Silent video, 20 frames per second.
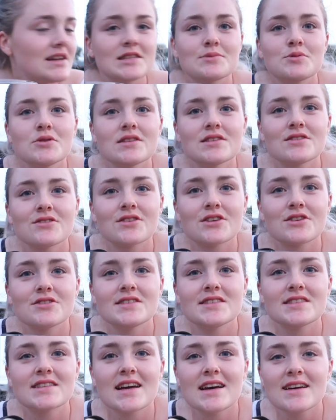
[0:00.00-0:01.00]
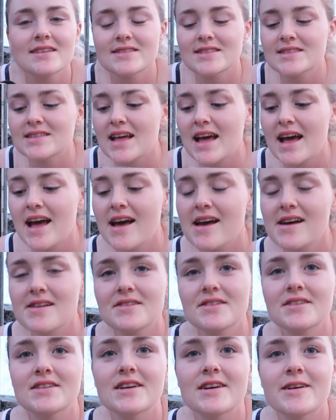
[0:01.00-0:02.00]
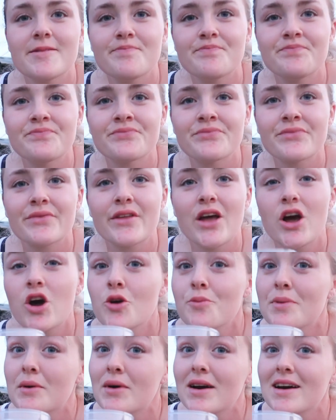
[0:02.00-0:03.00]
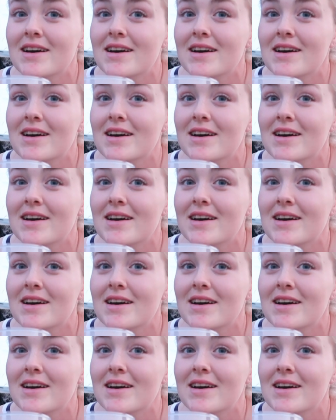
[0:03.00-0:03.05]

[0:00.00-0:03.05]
let's put this on Goosey's cuts and hope it